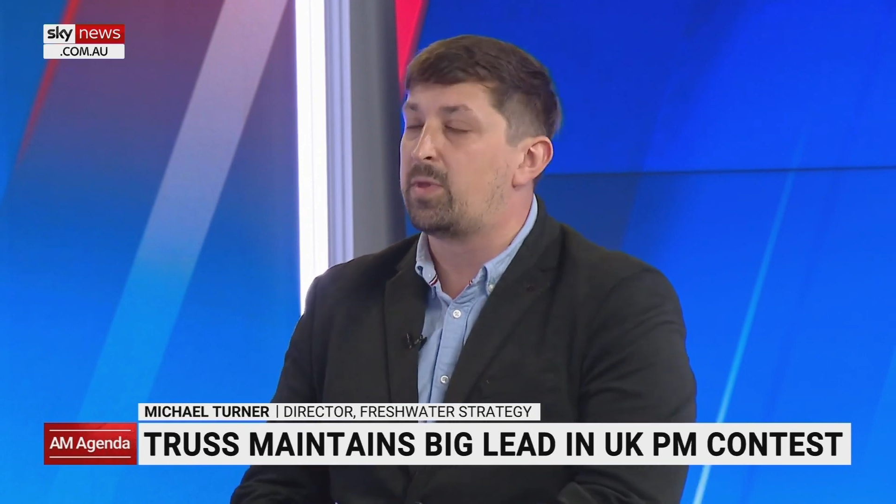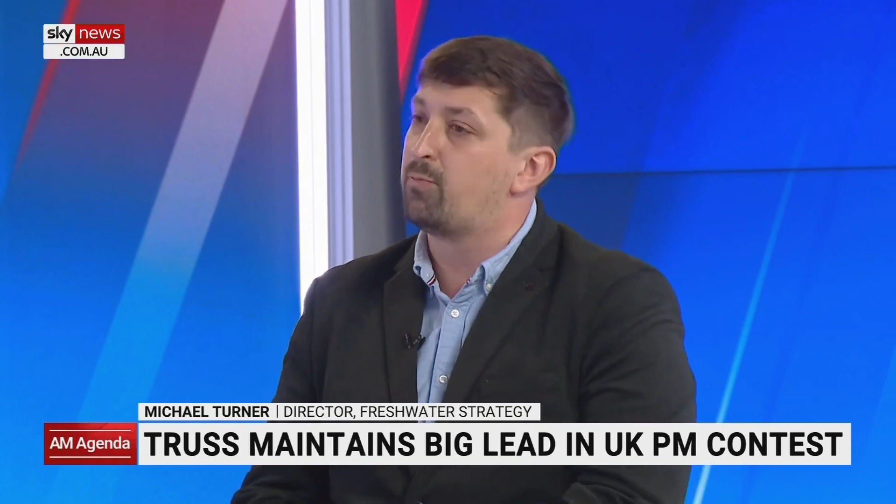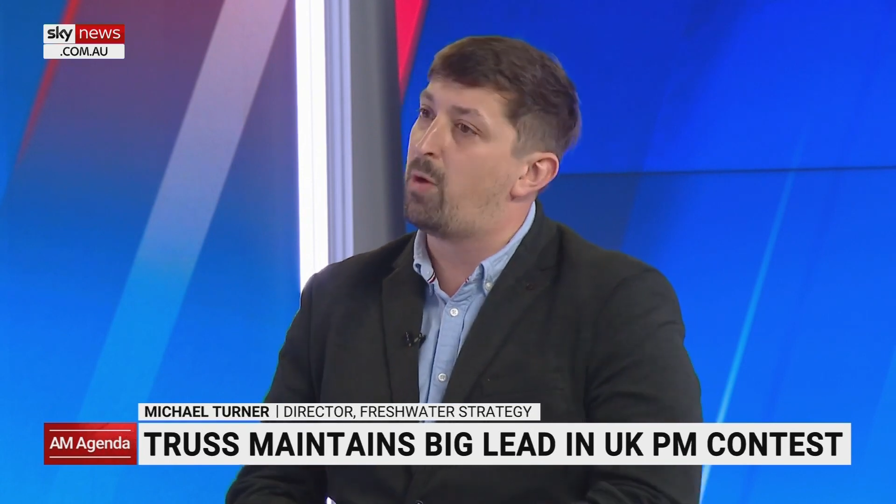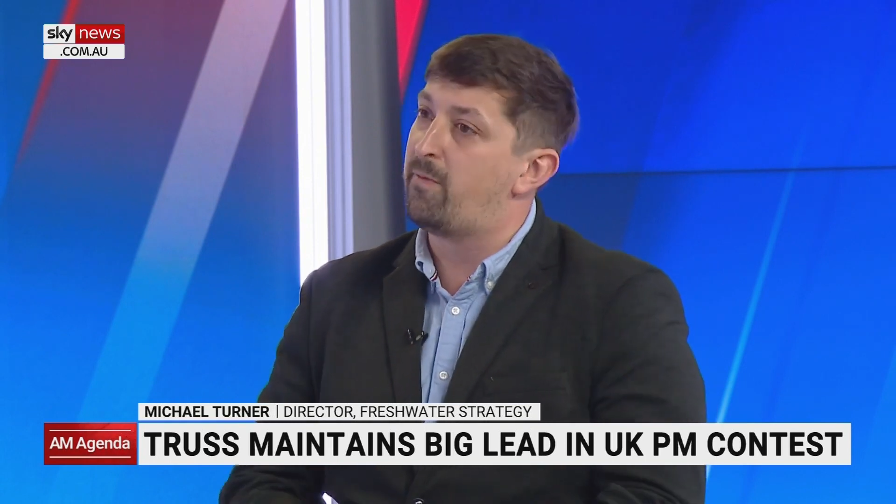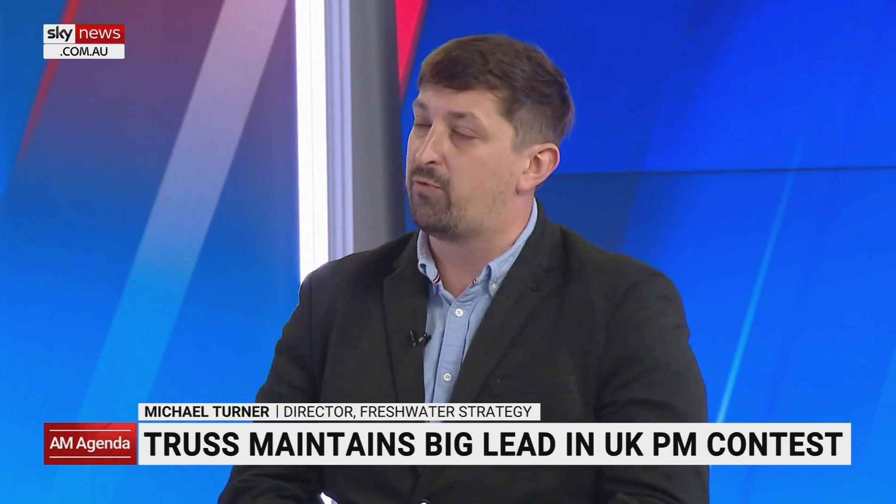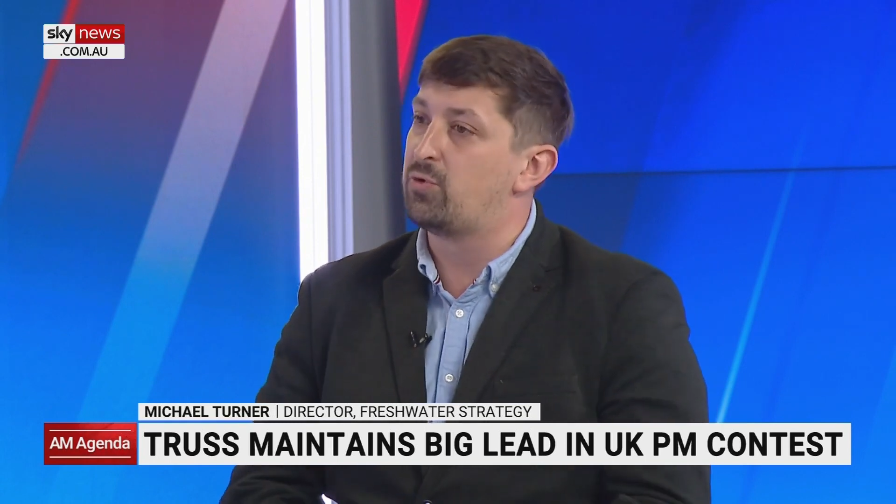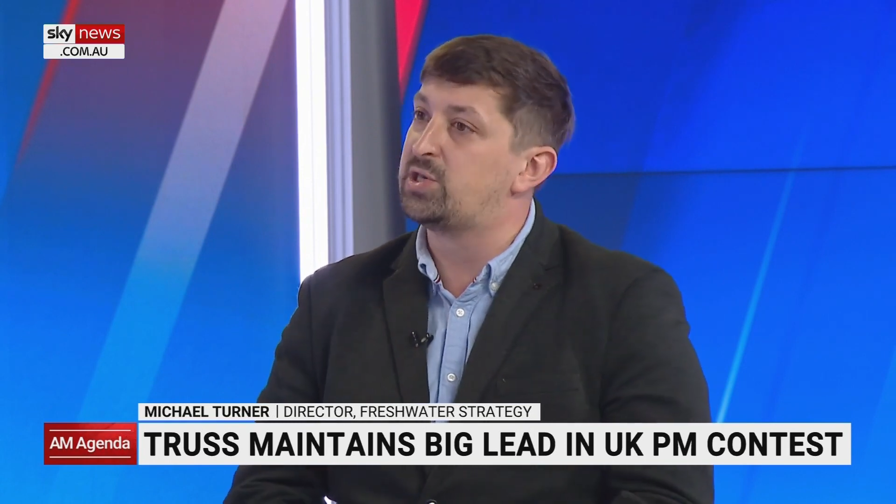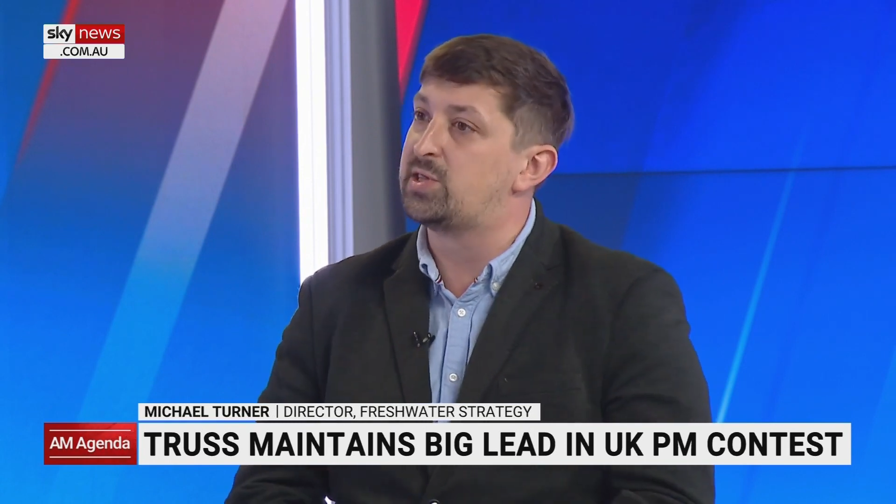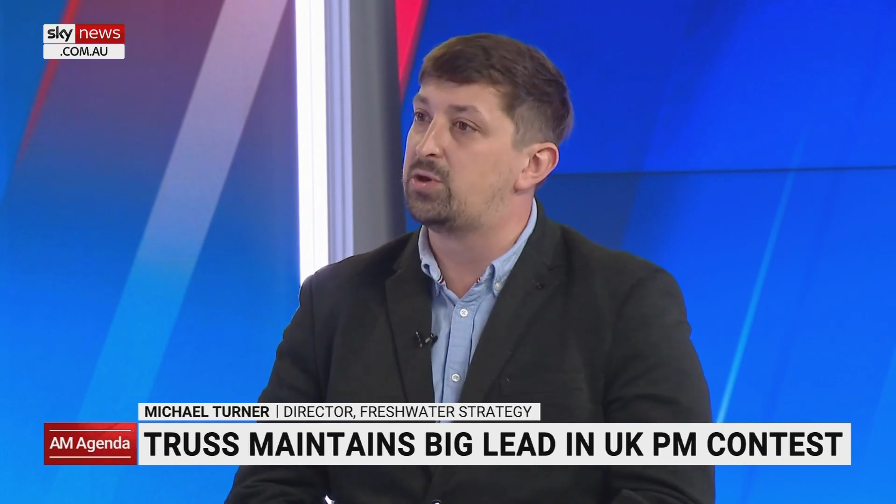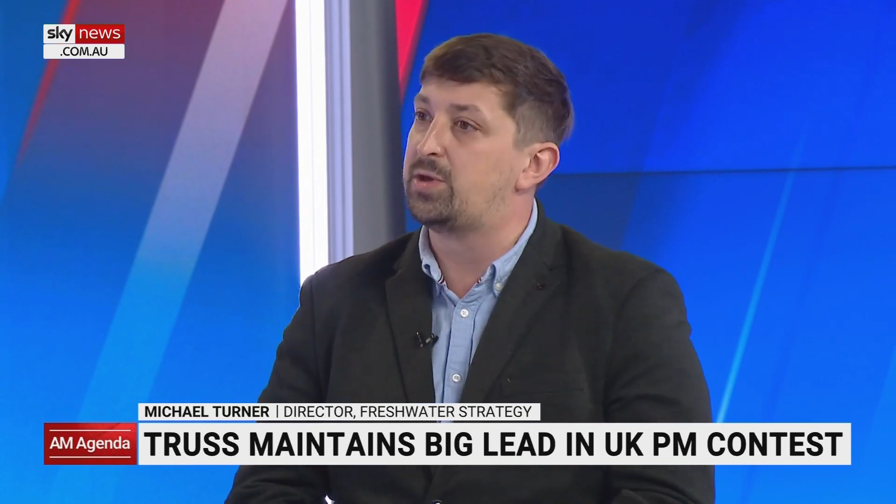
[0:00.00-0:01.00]
The problem for
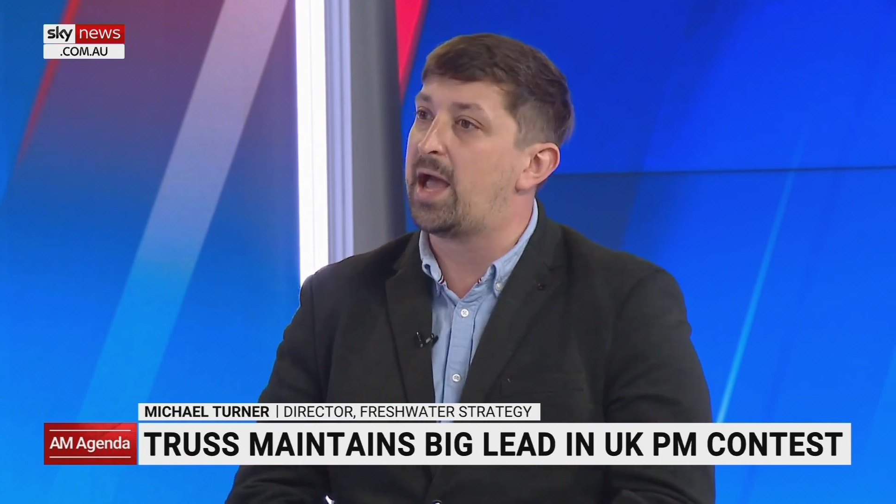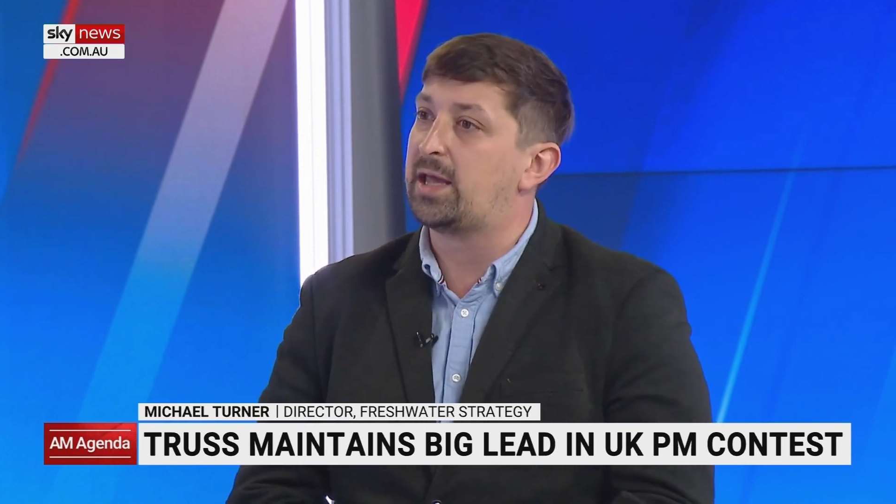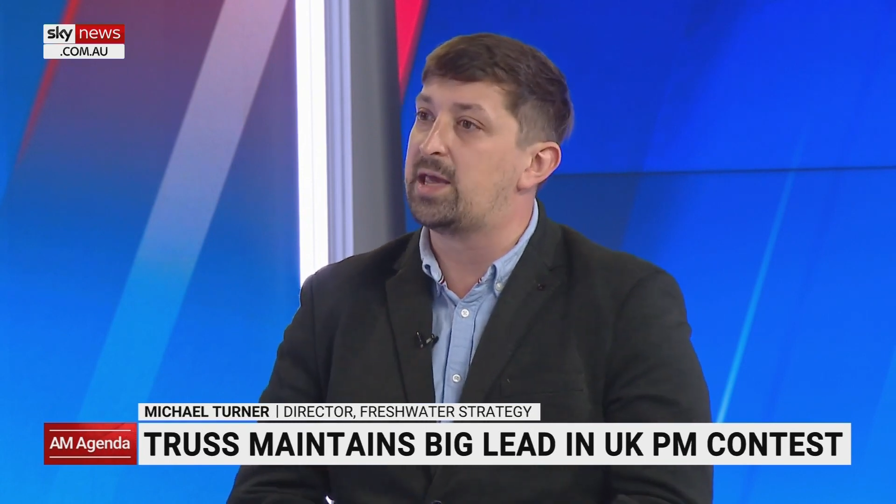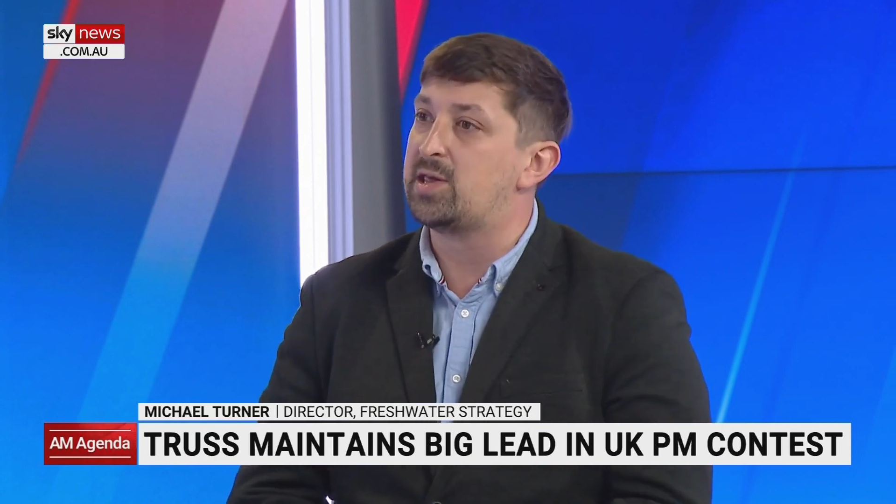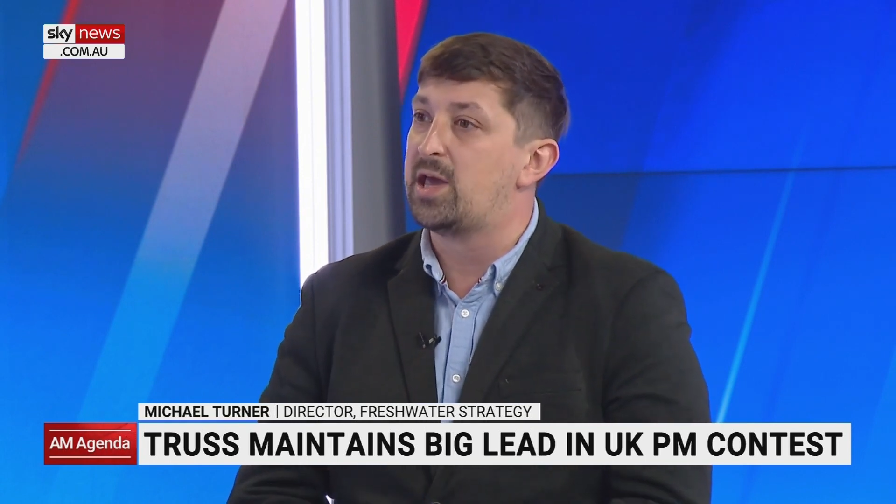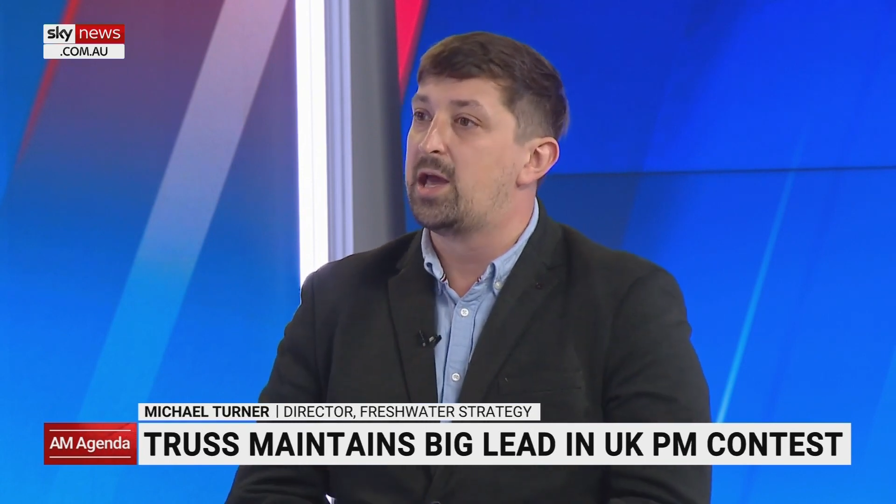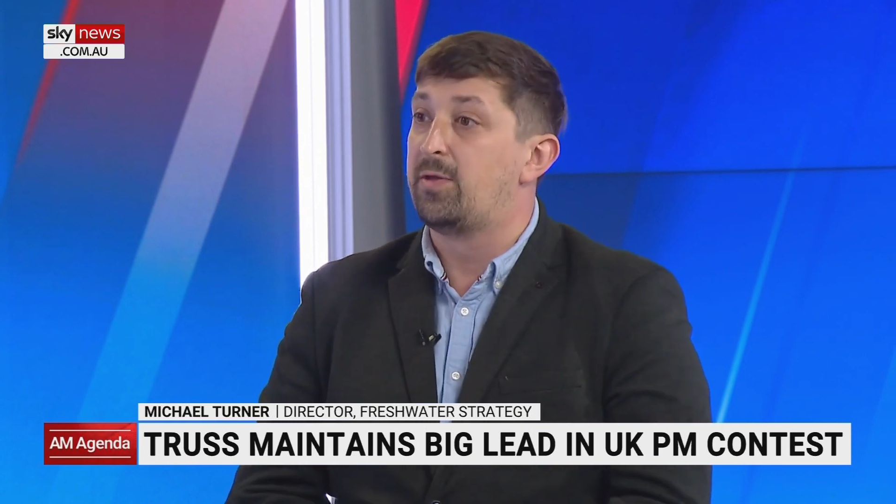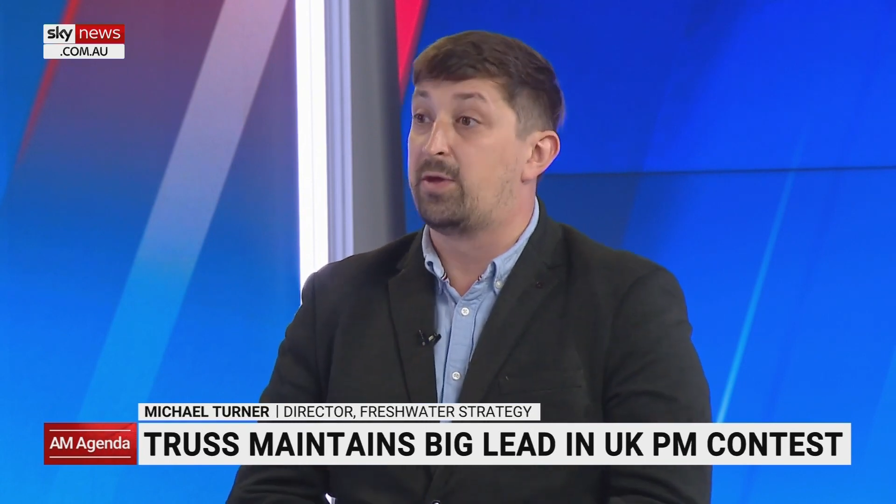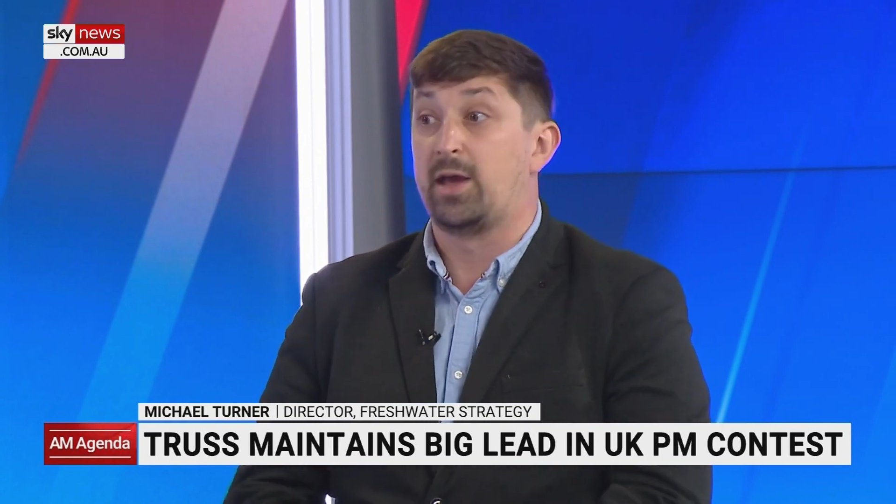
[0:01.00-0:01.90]
Rishi Sunak is that,